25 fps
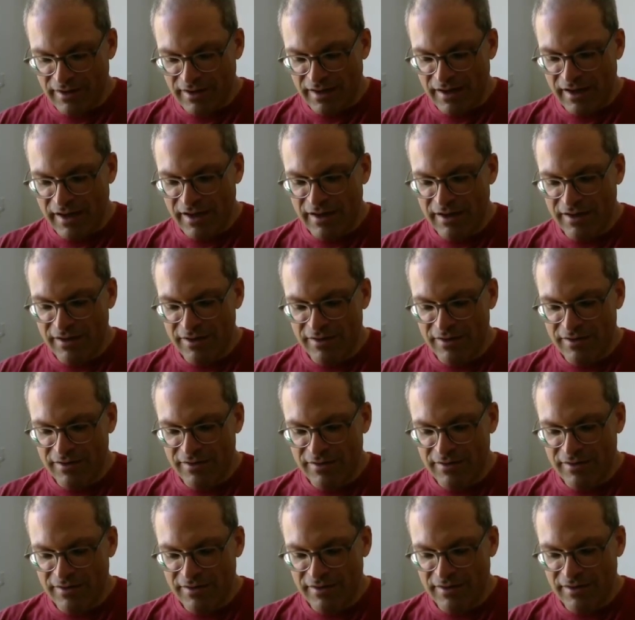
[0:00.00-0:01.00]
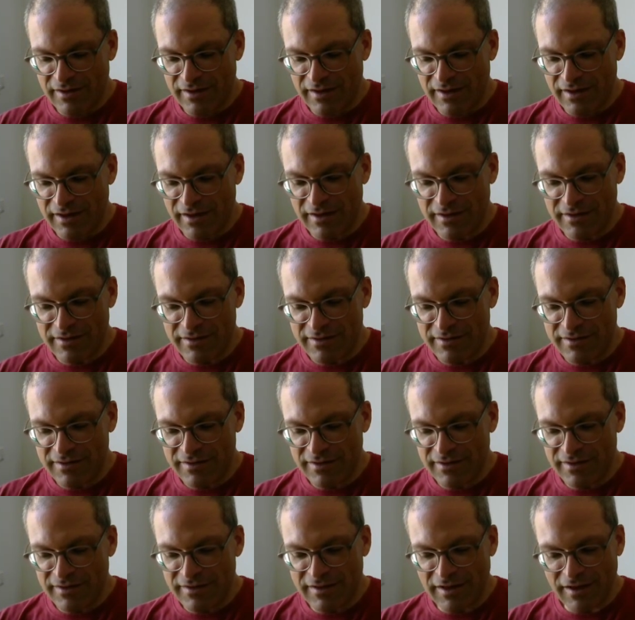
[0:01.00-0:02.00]
And it
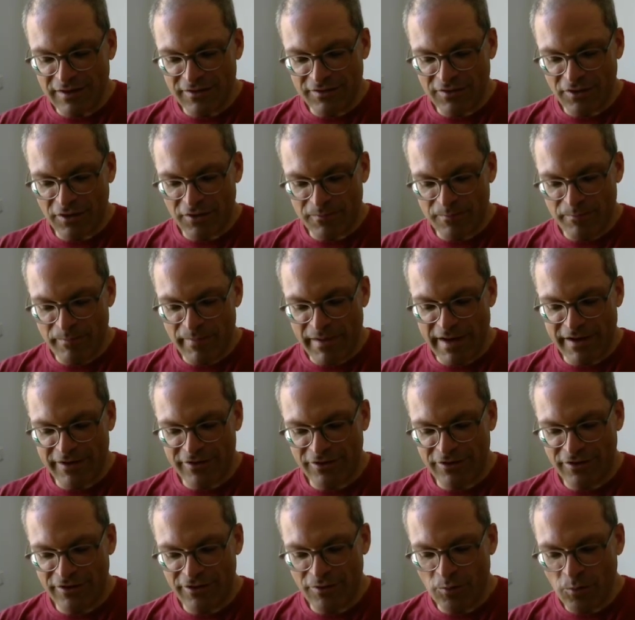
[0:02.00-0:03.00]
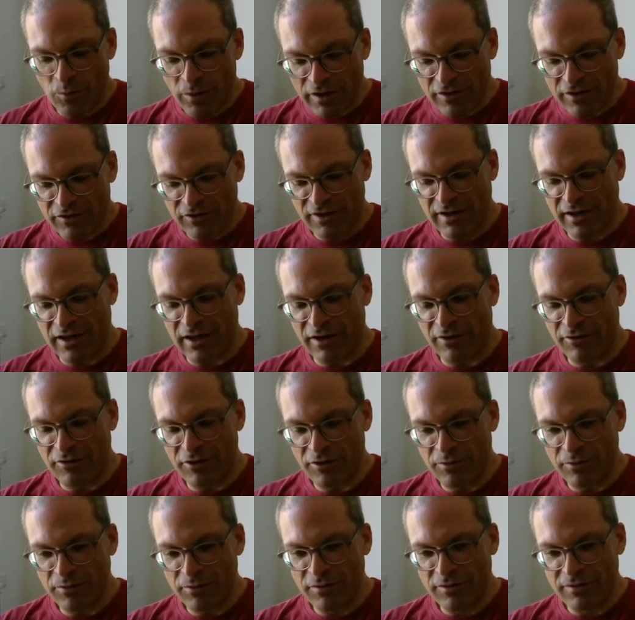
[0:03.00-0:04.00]
does not matter which color
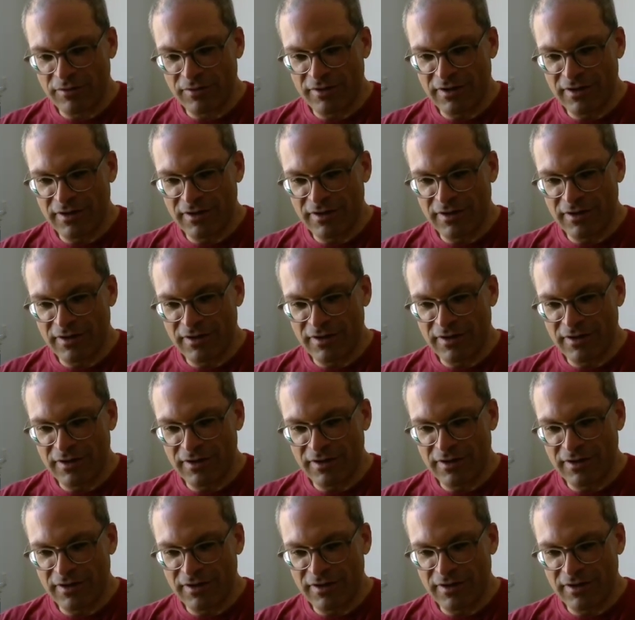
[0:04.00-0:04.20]
you use.